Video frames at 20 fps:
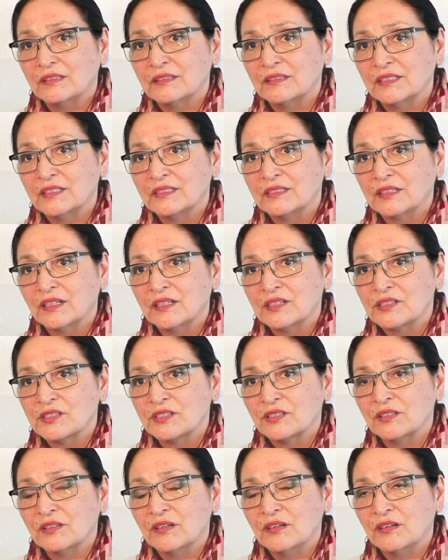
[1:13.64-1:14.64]

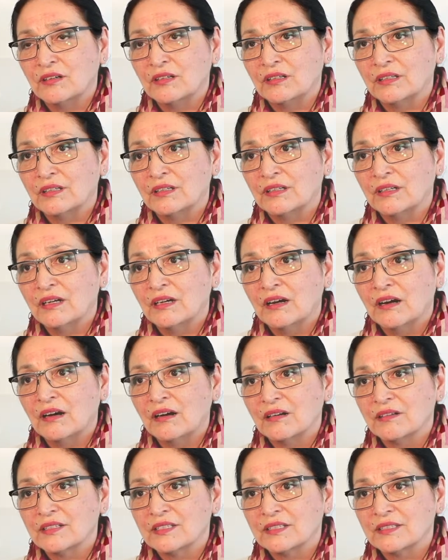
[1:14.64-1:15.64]
discussion on
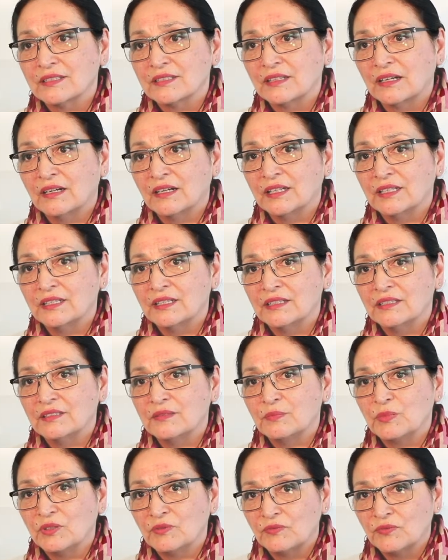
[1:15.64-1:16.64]
our societies
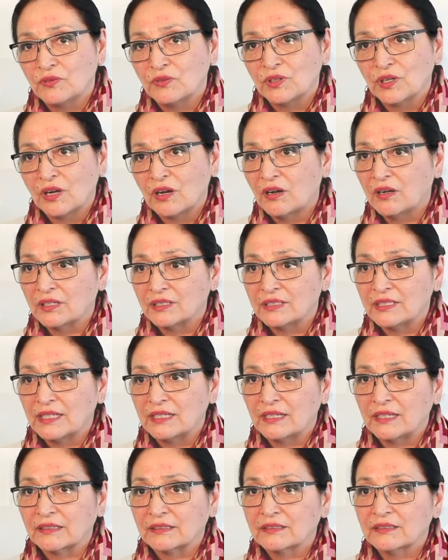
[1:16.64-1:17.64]
before
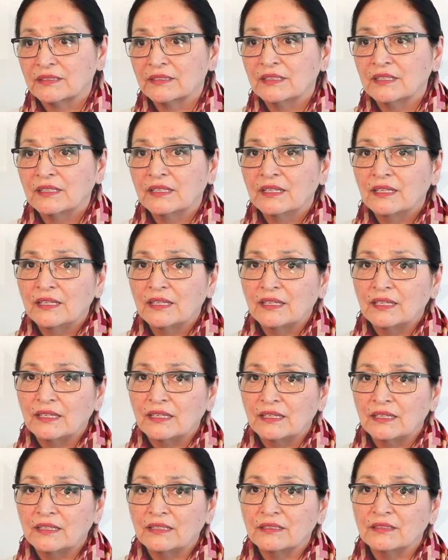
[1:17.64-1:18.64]
contact
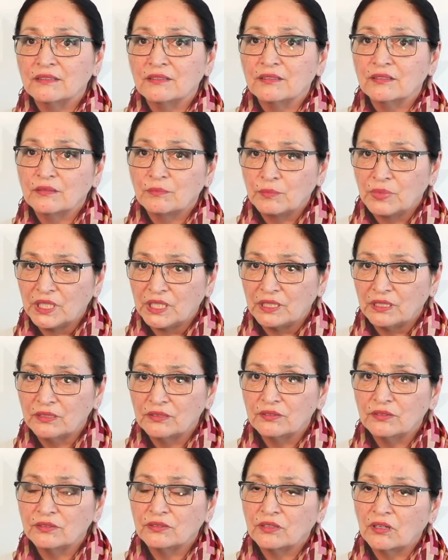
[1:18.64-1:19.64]
and begin
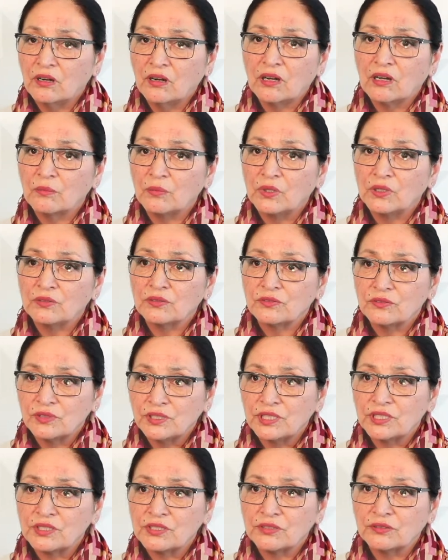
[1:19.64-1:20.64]
to talk about
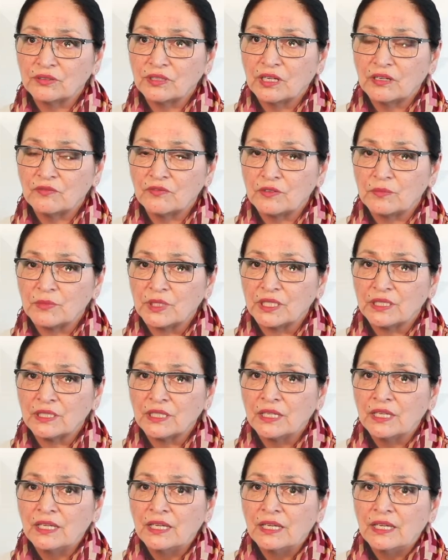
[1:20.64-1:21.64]
traditional government
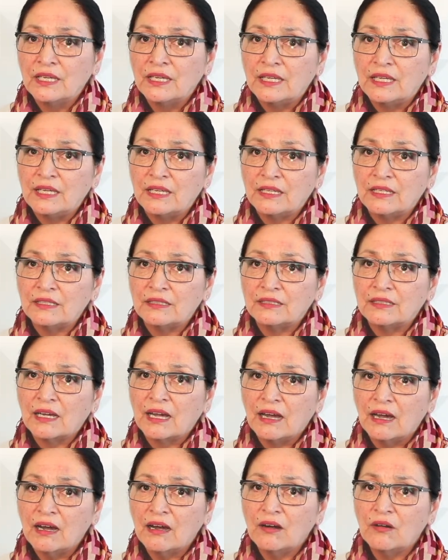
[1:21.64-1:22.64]
and
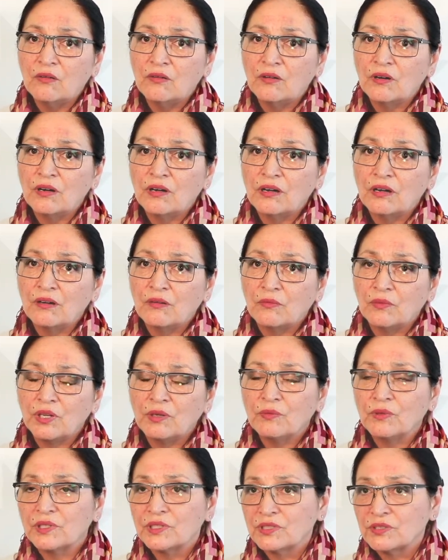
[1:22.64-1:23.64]
how we
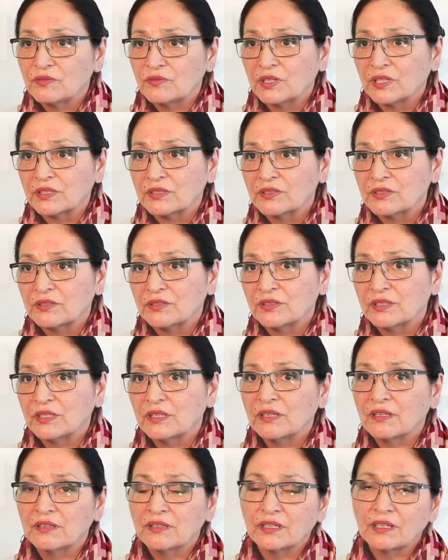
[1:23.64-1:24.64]
were structured,
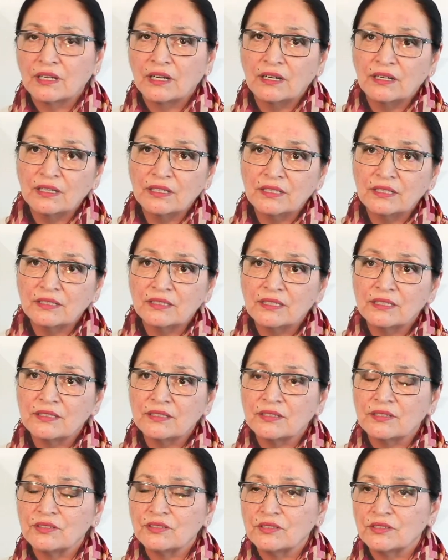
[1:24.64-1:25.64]
the kind of
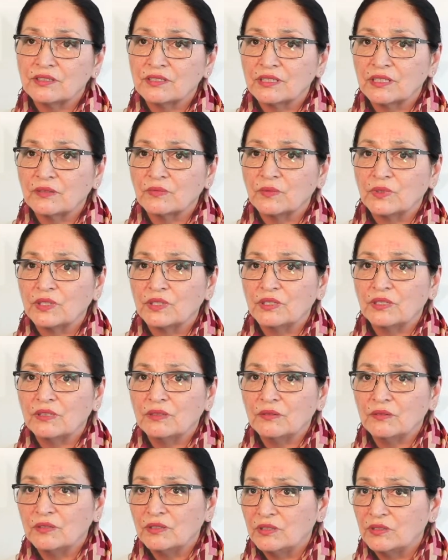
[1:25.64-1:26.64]
decisions that we
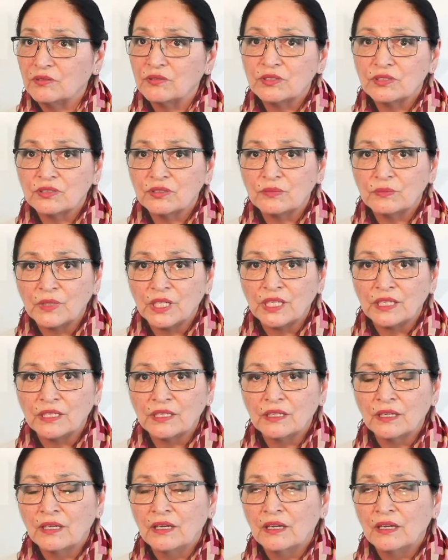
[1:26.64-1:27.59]
used to make,